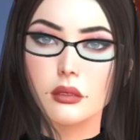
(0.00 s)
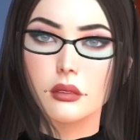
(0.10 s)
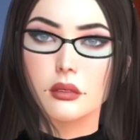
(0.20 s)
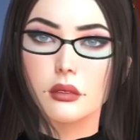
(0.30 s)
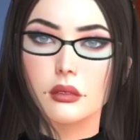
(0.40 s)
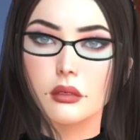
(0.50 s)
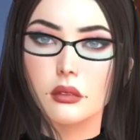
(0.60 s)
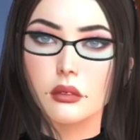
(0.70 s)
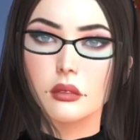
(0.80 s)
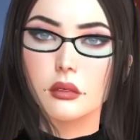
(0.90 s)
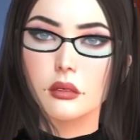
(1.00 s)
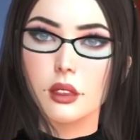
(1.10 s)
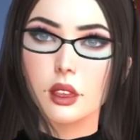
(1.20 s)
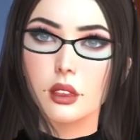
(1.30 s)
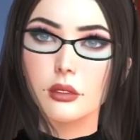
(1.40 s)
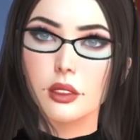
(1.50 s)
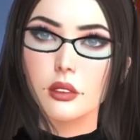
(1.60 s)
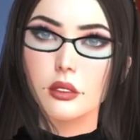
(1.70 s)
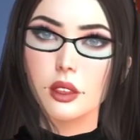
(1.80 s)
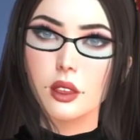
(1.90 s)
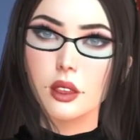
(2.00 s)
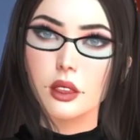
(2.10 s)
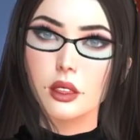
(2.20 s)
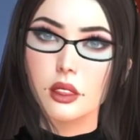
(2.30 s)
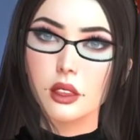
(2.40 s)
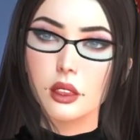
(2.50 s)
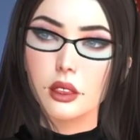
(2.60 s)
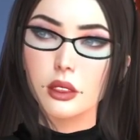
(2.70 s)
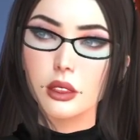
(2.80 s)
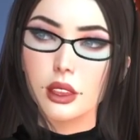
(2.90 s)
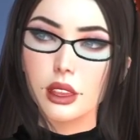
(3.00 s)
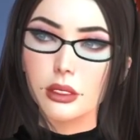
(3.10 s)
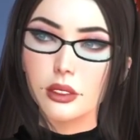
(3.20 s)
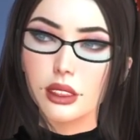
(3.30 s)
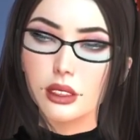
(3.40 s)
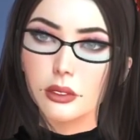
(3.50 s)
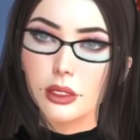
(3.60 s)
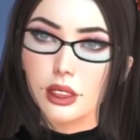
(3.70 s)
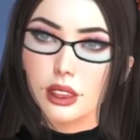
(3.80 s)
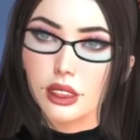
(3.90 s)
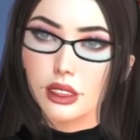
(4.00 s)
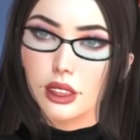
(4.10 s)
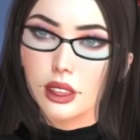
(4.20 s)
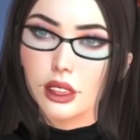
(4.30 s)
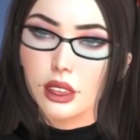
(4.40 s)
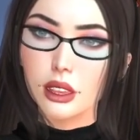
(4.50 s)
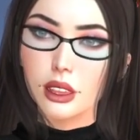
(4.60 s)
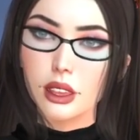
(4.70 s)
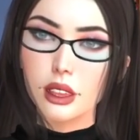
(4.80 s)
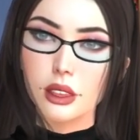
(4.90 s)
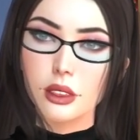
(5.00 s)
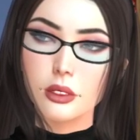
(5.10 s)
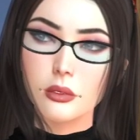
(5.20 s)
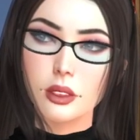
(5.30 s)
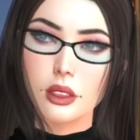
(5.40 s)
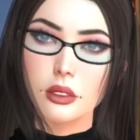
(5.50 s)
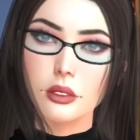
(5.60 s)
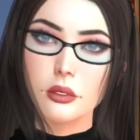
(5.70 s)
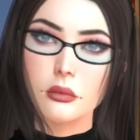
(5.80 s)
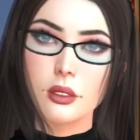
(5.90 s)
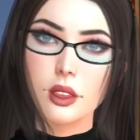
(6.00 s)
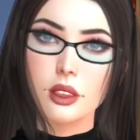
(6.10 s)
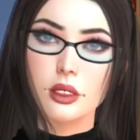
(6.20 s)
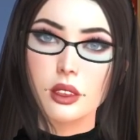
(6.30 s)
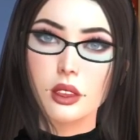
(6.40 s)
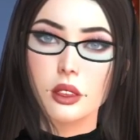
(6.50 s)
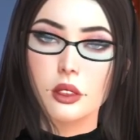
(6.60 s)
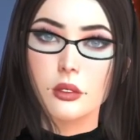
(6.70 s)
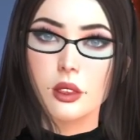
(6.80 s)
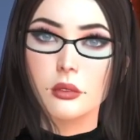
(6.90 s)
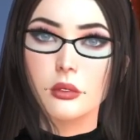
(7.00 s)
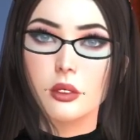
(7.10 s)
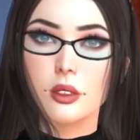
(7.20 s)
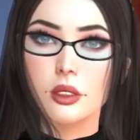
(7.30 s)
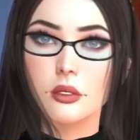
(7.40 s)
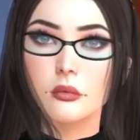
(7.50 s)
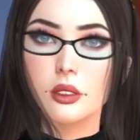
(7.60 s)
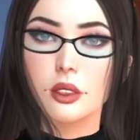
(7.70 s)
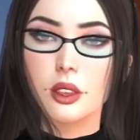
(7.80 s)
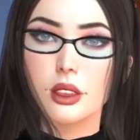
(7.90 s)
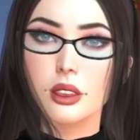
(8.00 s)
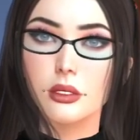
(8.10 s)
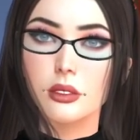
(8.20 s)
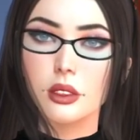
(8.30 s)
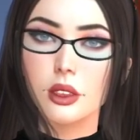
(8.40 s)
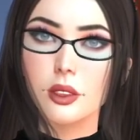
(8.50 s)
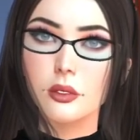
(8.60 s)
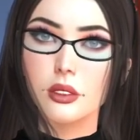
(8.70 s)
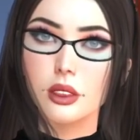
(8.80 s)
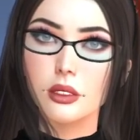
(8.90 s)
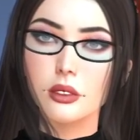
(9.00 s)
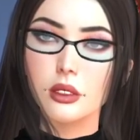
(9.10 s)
others is so effortless that most people don't even realize they do it. It's human nature to be alert and in tune with the things around you.